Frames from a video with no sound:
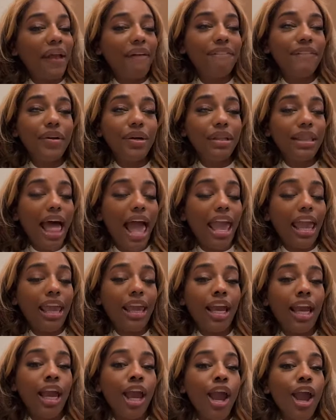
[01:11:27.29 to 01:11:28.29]
They feel
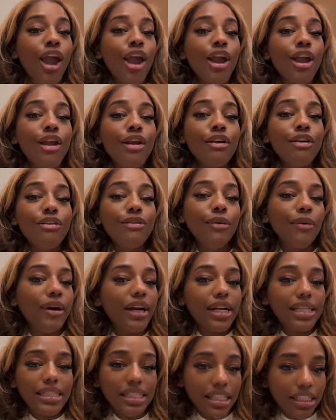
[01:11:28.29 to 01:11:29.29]
like... you
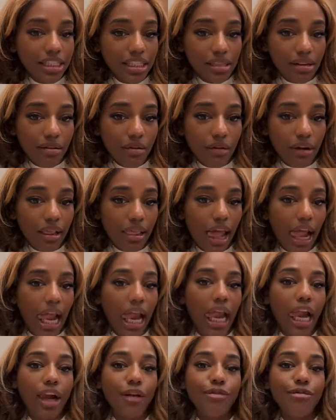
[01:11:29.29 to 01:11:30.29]
are attention whore,
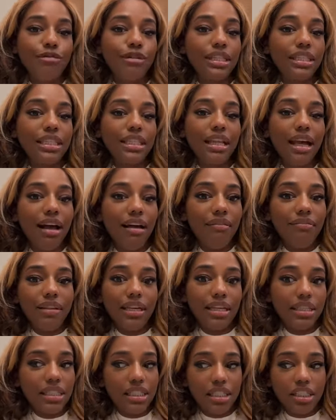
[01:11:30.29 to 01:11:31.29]
like, you just love
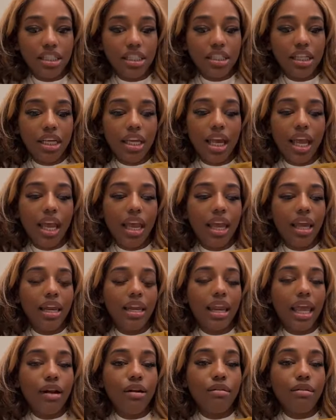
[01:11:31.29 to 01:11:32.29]
the attention,
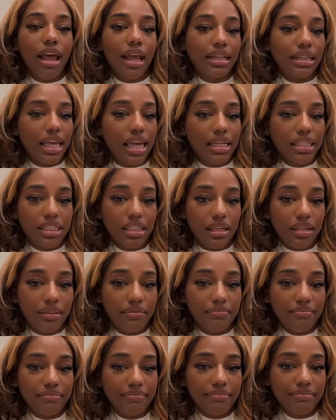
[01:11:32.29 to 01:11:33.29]
and they don't like that
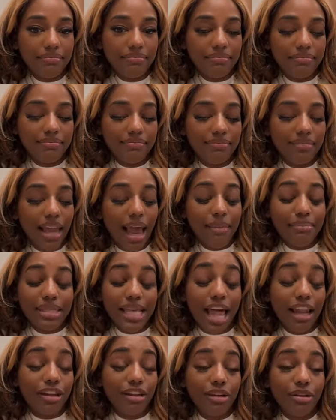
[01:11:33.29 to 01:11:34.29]
shit.
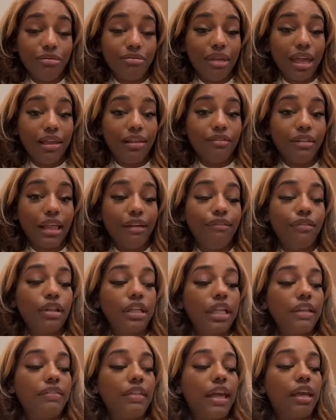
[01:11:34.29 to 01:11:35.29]
I'm telling you, they
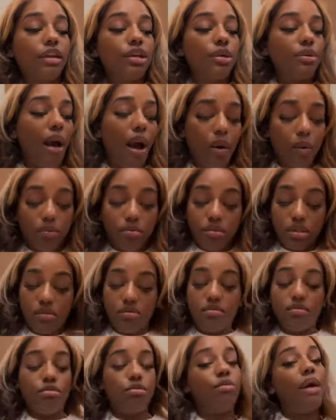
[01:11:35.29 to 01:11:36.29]
really think you up
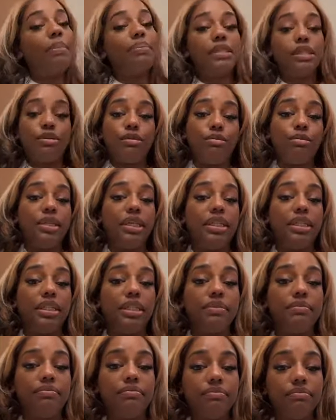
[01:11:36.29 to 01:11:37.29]
to no
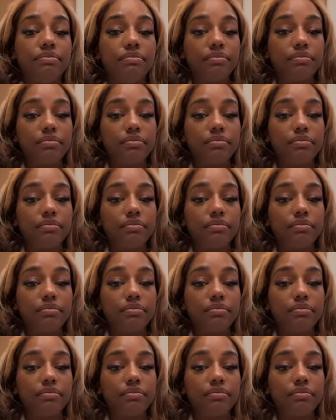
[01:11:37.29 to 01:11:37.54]
good.